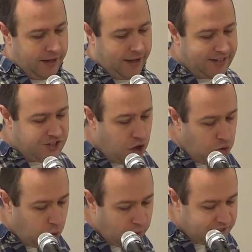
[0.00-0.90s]
And it's no
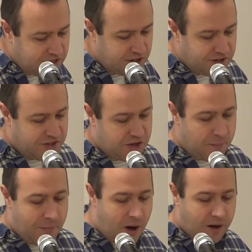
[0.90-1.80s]
coincidence
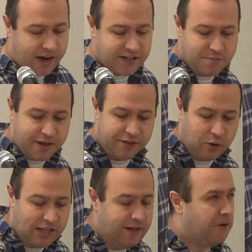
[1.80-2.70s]
that Mark has Matthew
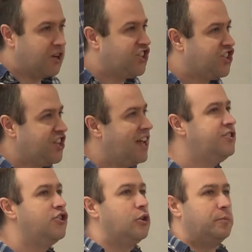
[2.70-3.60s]
Levi
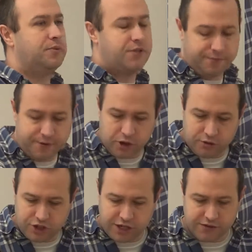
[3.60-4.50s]
stand up to follow
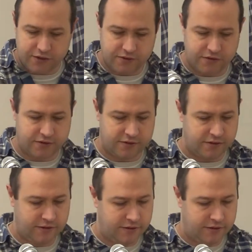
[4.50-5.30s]
Jesus.